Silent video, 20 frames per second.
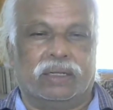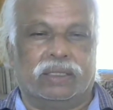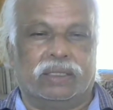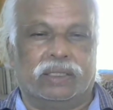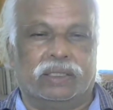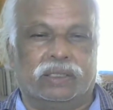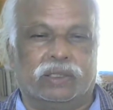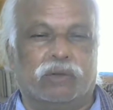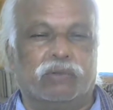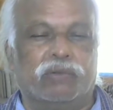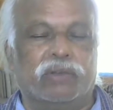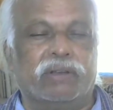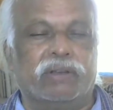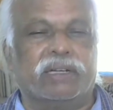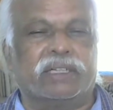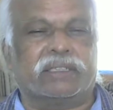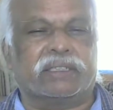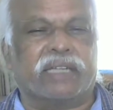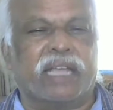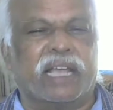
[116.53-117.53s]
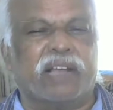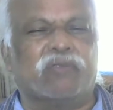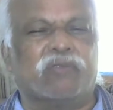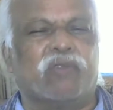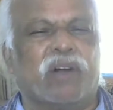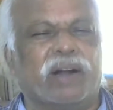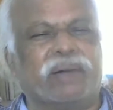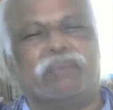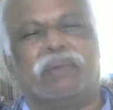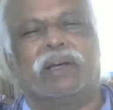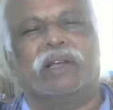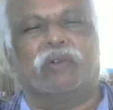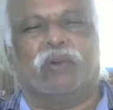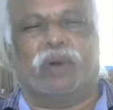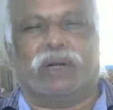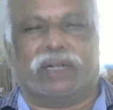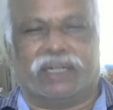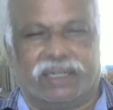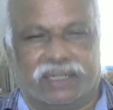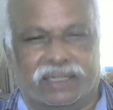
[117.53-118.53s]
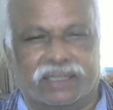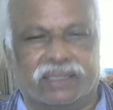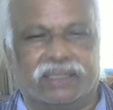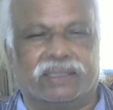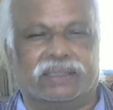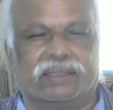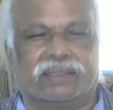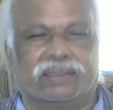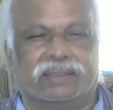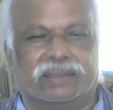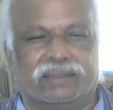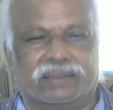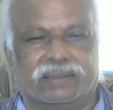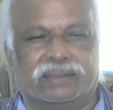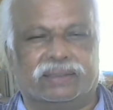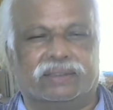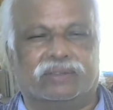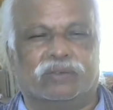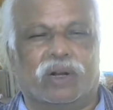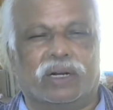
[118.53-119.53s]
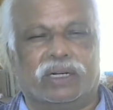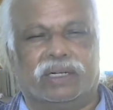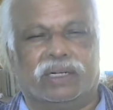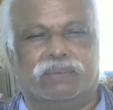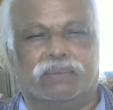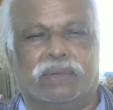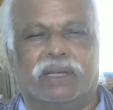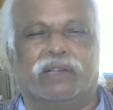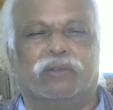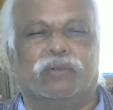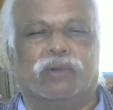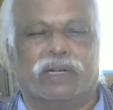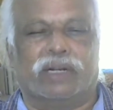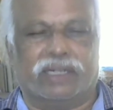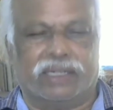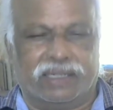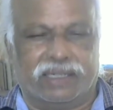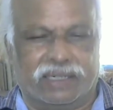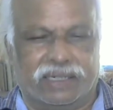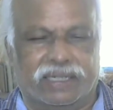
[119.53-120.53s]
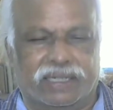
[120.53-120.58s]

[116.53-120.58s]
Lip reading: So we will take one by one,